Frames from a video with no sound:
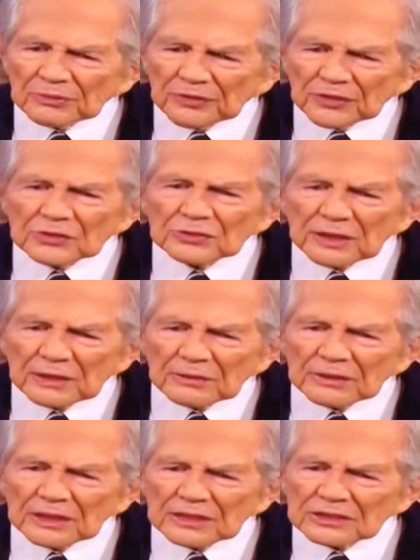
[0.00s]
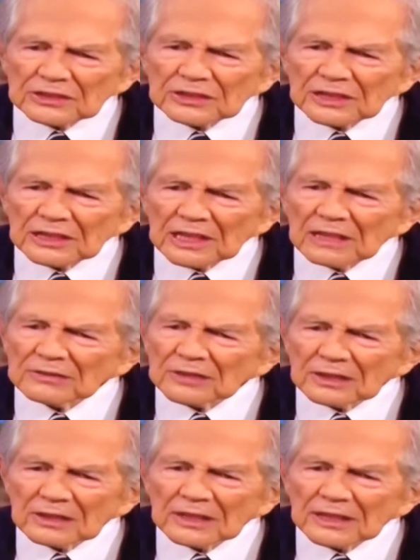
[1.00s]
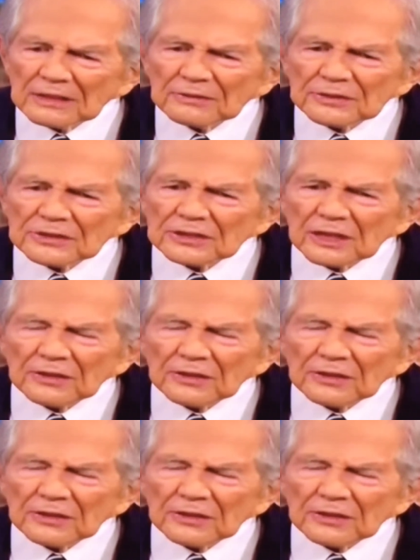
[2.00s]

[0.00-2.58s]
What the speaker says: food they give to little infants.